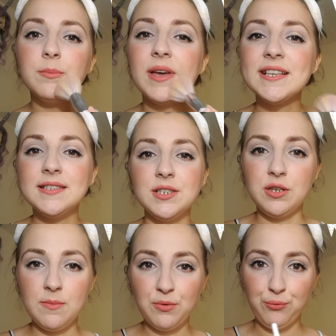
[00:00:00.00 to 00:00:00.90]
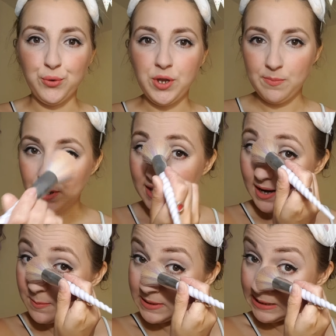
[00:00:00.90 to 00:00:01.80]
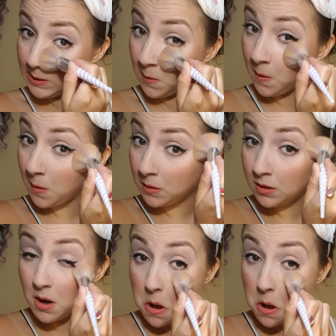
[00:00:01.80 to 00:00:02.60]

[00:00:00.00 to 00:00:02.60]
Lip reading: Best to do it before you put your lipstick on.